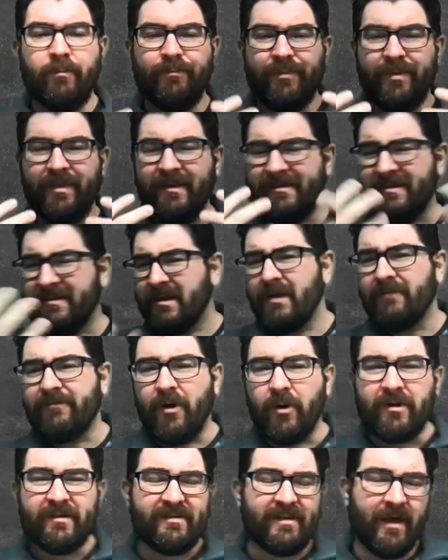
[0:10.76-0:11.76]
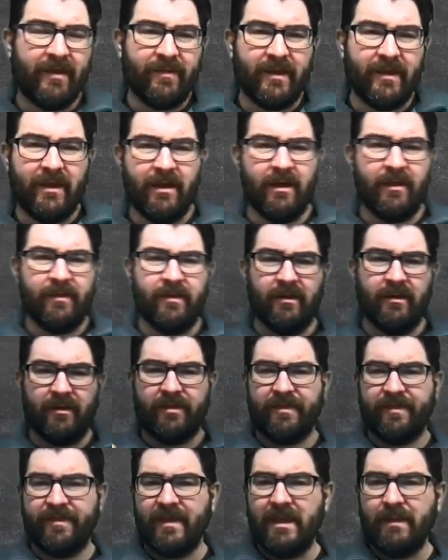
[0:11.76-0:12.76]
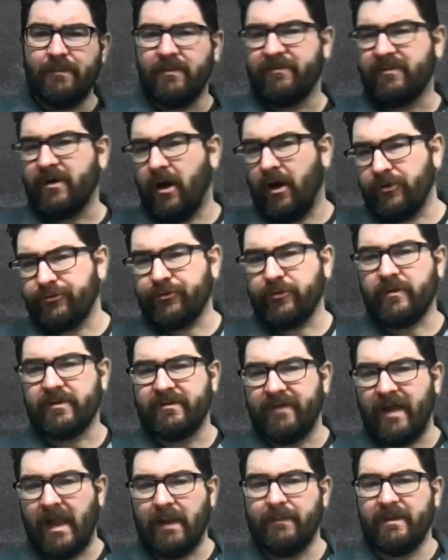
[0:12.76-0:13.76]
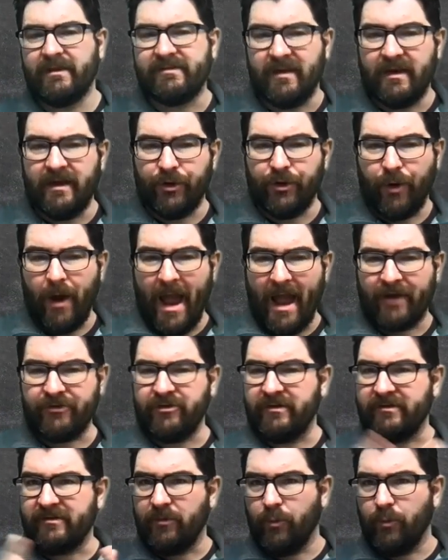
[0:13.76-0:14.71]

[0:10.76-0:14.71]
This is going to focus on the theme of cultural developments and interactions.